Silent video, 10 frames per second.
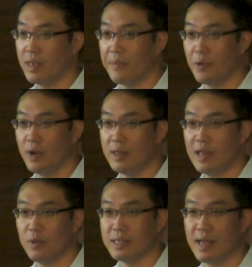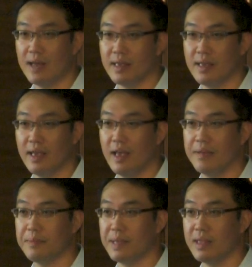Because a lot of study
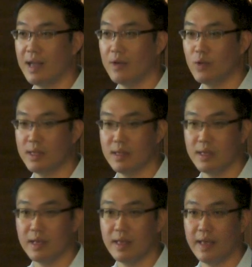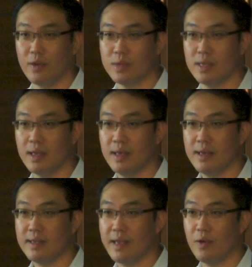has been done recently. They use
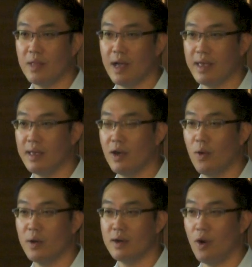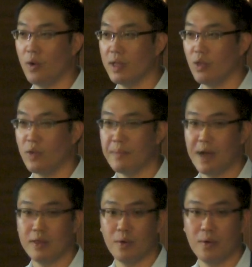cell line or organoid
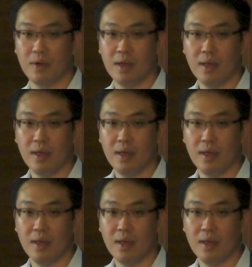model.